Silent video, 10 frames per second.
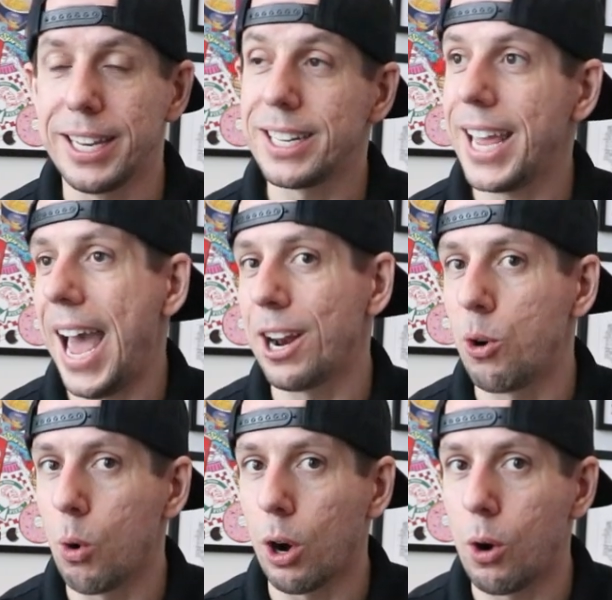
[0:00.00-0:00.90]
its
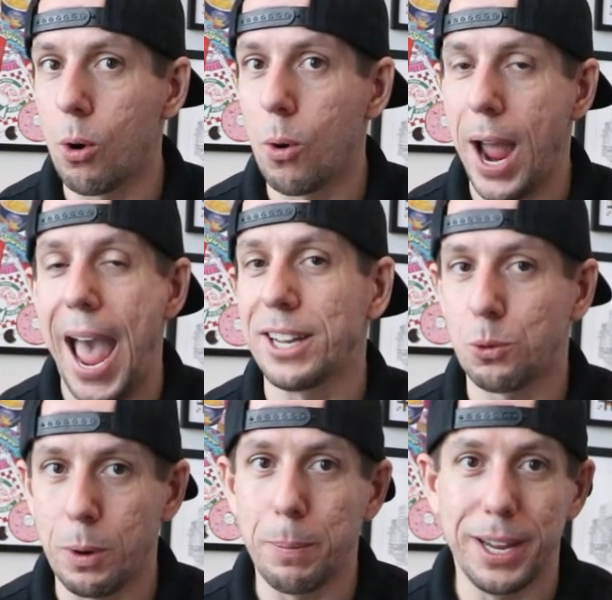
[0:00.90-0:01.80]
categorical
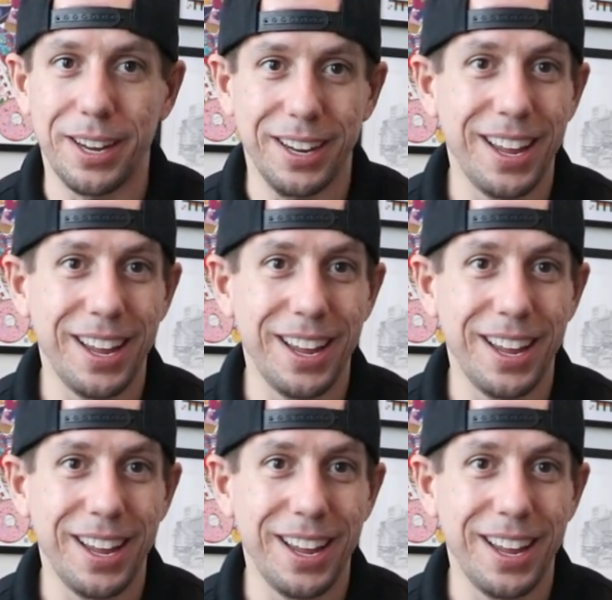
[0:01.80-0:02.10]
ass whipping.